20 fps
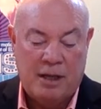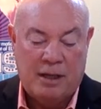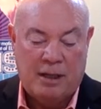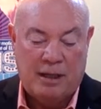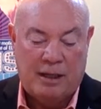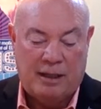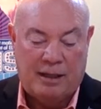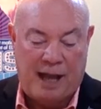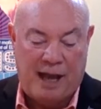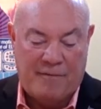
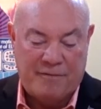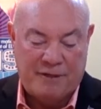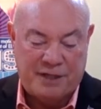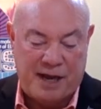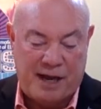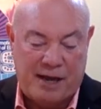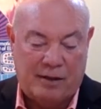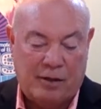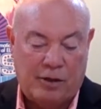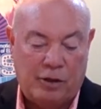uh,
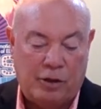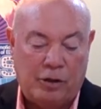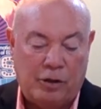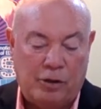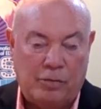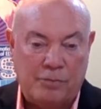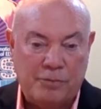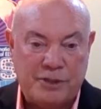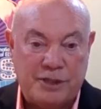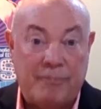lifestyle
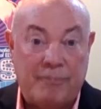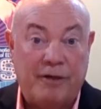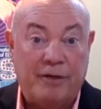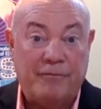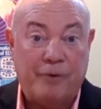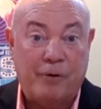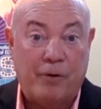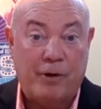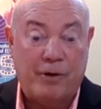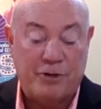home,
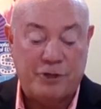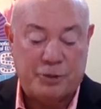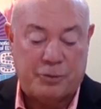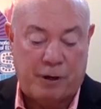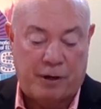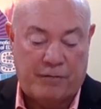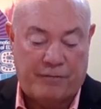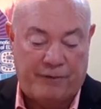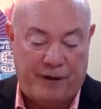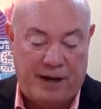7,400
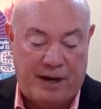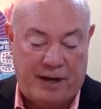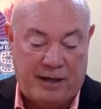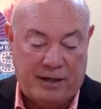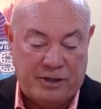square feet,